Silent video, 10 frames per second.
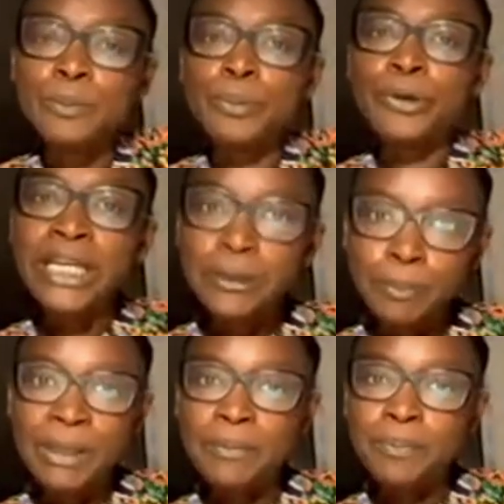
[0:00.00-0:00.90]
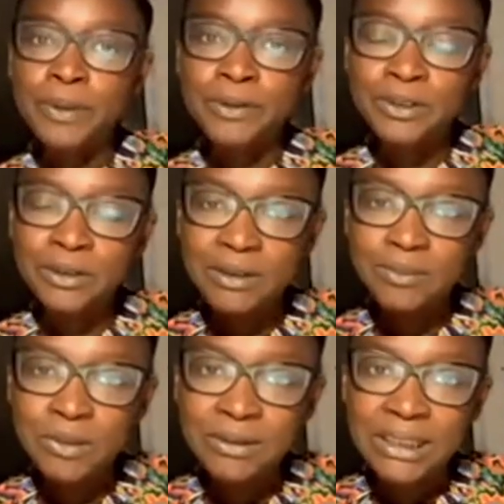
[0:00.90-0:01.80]
bring people to the
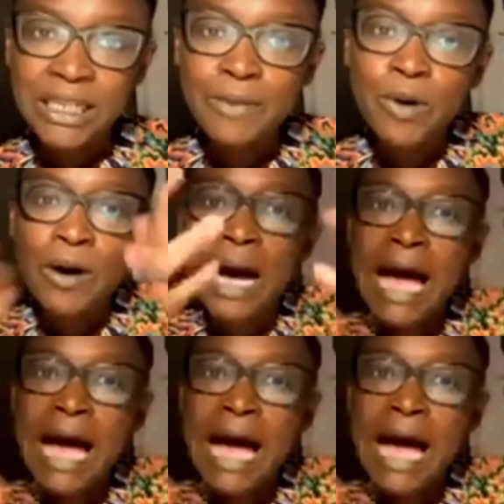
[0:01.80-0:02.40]
museum or